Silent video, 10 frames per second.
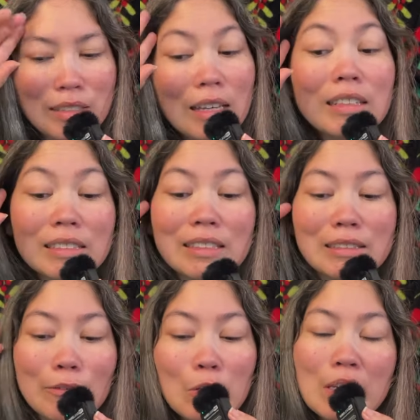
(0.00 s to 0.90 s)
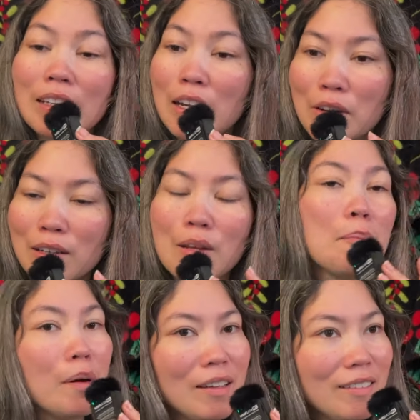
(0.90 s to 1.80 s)
sinuses, if you can hear it,
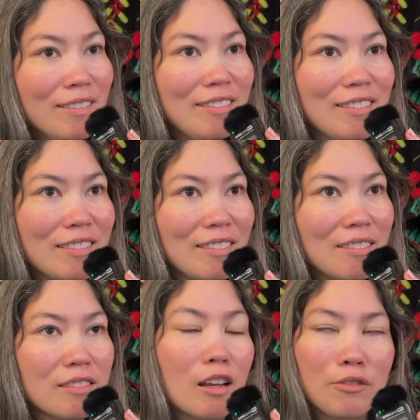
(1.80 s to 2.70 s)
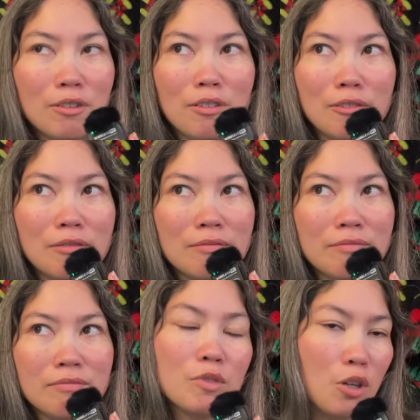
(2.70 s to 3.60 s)
but I feel
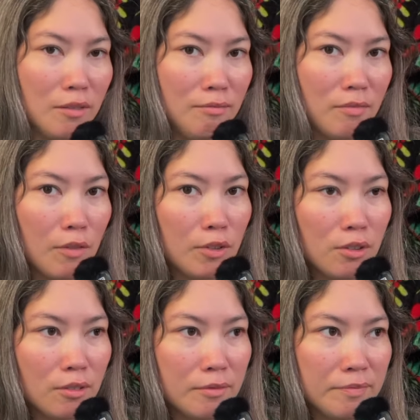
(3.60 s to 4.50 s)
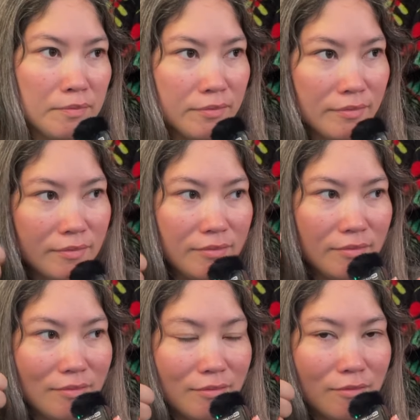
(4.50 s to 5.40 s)
good. I feel
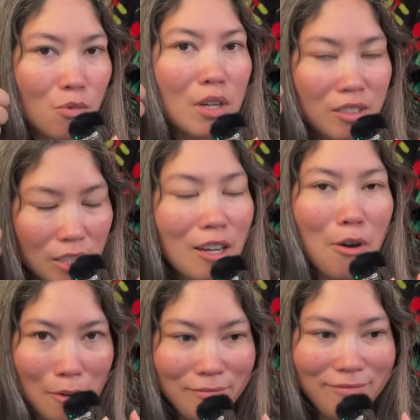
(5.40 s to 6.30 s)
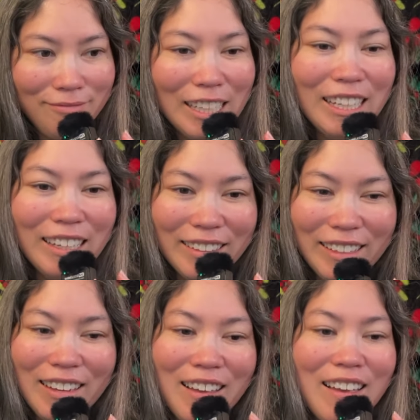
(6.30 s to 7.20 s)
ready to go.
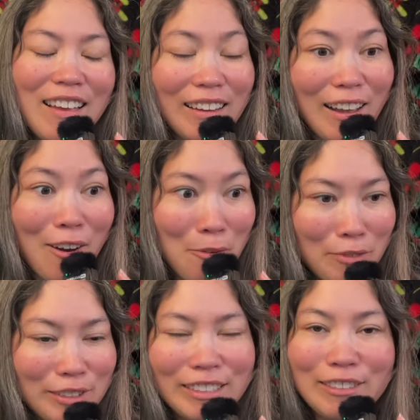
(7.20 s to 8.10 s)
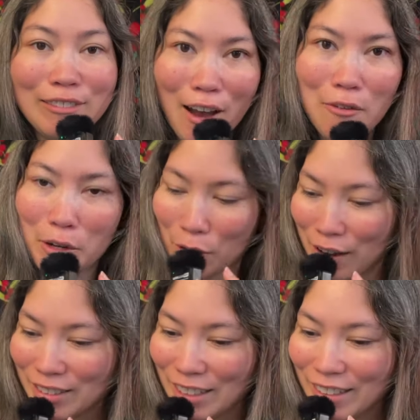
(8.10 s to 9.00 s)
And I hopefully do not
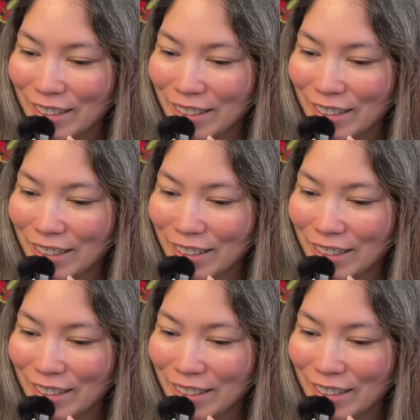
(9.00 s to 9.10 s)
regret